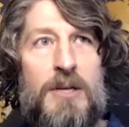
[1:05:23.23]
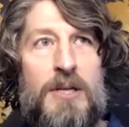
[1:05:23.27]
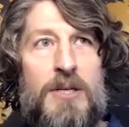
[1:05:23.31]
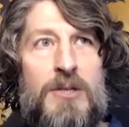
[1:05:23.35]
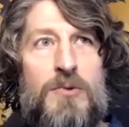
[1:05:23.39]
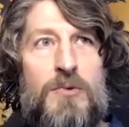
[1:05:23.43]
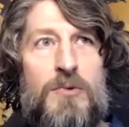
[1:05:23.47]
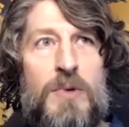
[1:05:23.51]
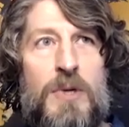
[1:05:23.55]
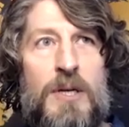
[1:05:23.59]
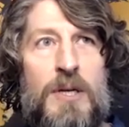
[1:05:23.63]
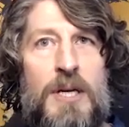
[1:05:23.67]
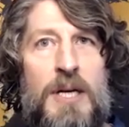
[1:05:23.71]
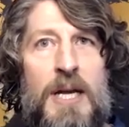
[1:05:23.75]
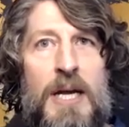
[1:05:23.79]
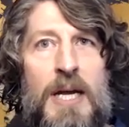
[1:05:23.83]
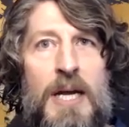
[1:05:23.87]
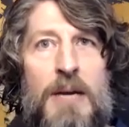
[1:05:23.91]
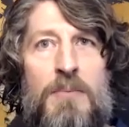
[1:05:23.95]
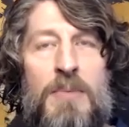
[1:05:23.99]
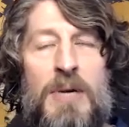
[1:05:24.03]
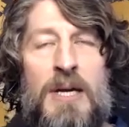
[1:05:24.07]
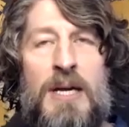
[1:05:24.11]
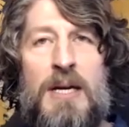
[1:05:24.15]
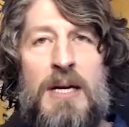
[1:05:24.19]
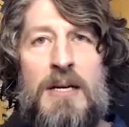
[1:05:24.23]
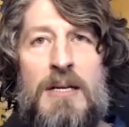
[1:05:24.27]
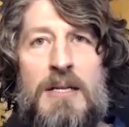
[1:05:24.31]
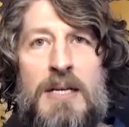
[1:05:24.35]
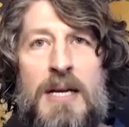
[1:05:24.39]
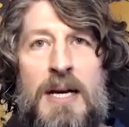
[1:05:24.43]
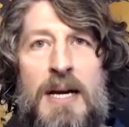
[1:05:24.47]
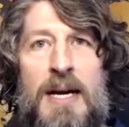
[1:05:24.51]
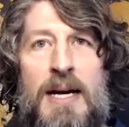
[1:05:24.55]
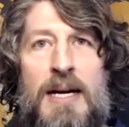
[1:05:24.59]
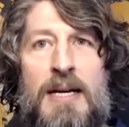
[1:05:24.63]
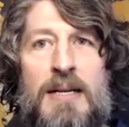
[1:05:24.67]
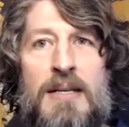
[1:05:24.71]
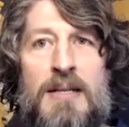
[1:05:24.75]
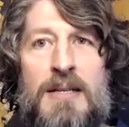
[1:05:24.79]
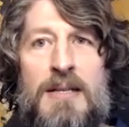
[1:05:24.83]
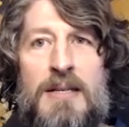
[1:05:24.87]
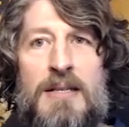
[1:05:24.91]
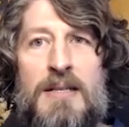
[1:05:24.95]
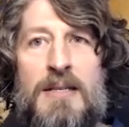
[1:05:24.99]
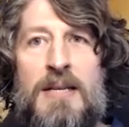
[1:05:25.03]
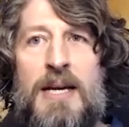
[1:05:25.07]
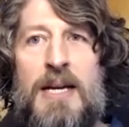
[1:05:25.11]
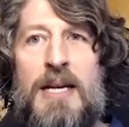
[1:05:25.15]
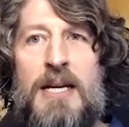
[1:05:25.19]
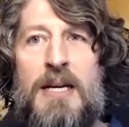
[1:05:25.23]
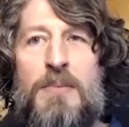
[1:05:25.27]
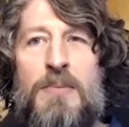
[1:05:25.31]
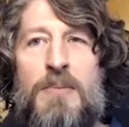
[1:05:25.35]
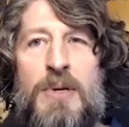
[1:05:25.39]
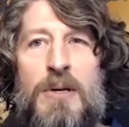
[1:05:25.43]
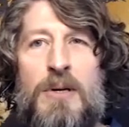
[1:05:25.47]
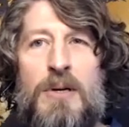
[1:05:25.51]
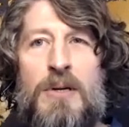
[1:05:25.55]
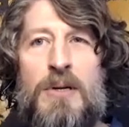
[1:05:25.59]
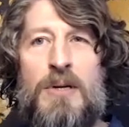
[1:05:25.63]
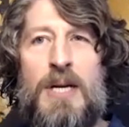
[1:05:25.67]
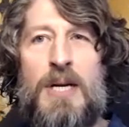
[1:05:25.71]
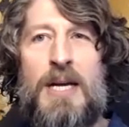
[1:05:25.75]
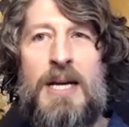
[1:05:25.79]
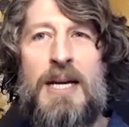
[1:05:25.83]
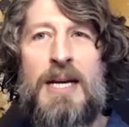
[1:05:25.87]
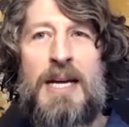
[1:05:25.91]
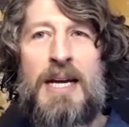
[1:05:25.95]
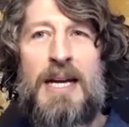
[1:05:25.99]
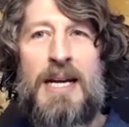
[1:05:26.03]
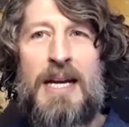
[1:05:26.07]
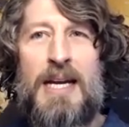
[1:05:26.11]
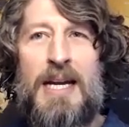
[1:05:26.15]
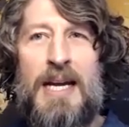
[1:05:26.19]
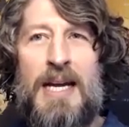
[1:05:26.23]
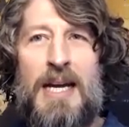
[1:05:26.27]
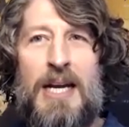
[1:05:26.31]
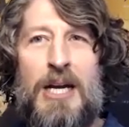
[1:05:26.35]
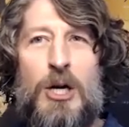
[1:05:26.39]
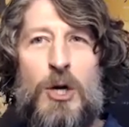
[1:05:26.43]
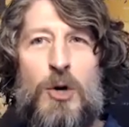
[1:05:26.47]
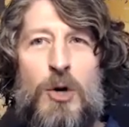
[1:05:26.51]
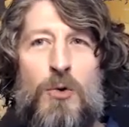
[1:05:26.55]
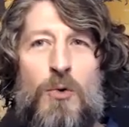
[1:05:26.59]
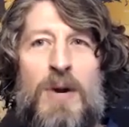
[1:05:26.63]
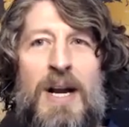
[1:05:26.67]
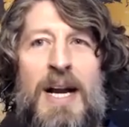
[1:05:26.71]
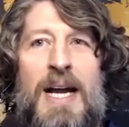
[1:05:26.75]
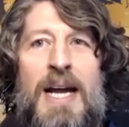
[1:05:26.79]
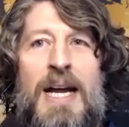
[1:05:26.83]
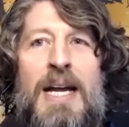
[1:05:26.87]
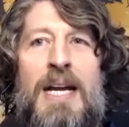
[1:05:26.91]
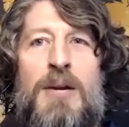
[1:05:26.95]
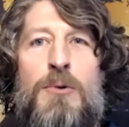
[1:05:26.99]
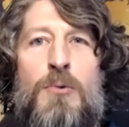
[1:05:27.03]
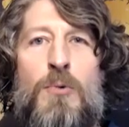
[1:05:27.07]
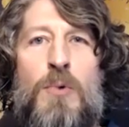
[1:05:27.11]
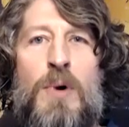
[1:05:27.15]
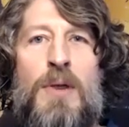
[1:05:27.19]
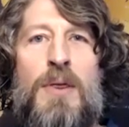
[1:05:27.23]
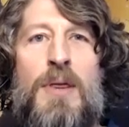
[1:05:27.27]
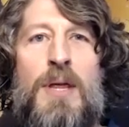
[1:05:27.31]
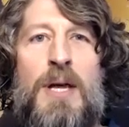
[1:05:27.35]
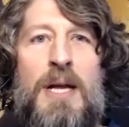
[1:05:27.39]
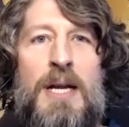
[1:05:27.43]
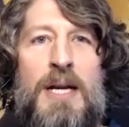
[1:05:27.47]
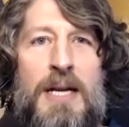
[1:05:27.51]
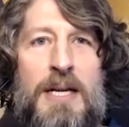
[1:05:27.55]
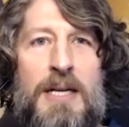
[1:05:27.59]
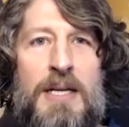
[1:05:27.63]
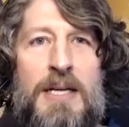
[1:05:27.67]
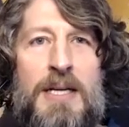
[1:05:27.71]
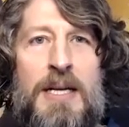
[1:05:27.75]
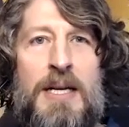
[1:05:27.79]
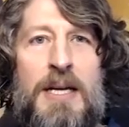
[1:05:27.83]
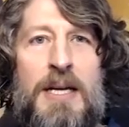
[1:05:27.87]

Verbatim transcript: is really neat because it has sustainability ingrained within it.